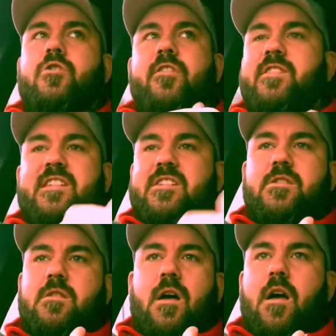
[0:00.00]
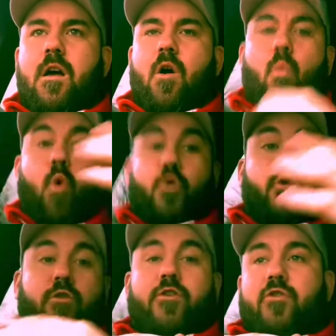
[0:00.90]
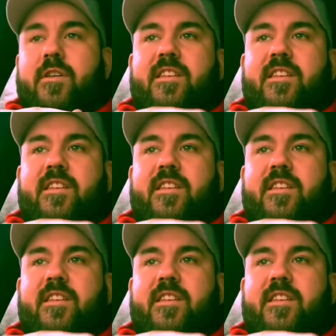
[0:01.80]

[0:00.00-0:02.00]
So this isn't one or the other.